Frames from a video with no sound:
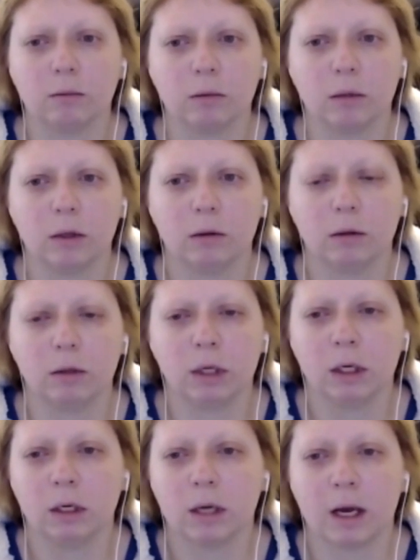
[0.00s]
You
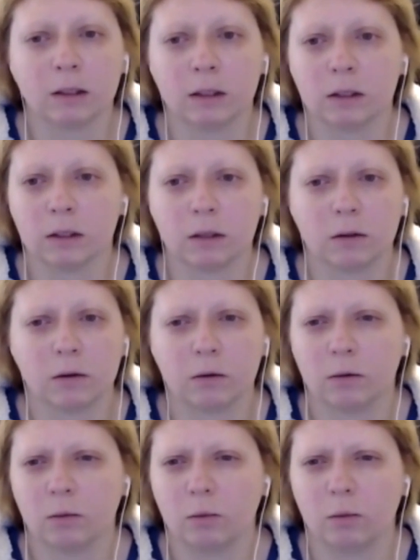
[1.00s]
can access it
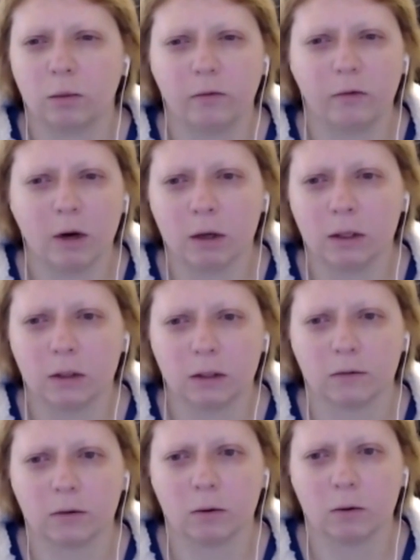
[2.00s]
through various
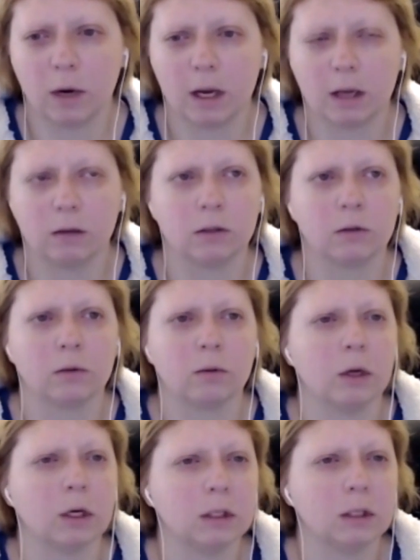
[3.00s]
different ways, through
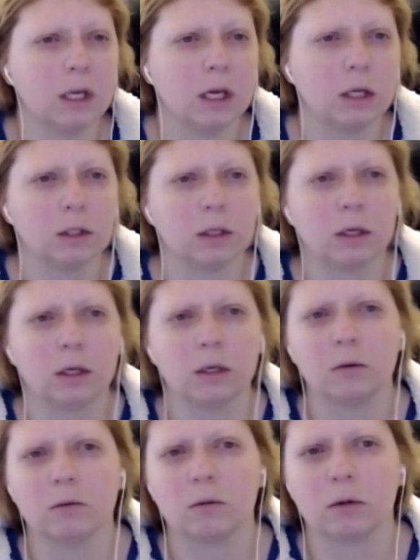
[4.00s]

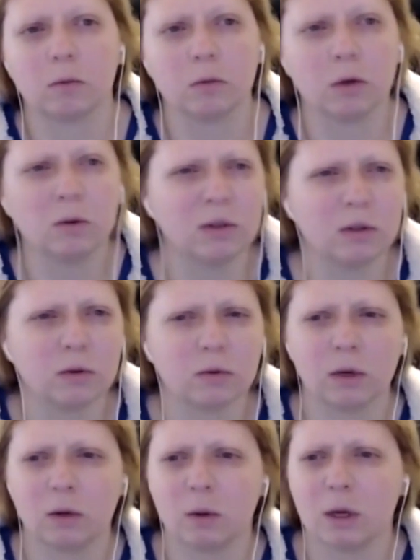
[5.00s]
meditation, hypnosis,
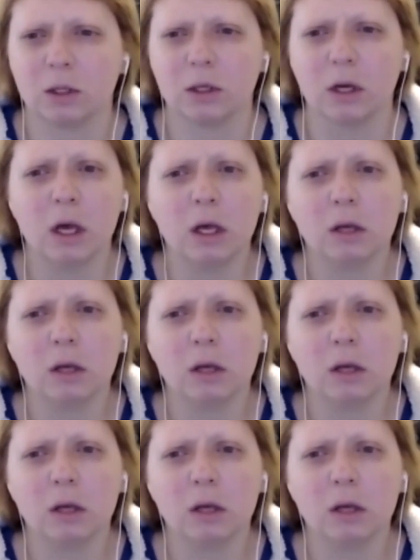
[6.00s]
regression.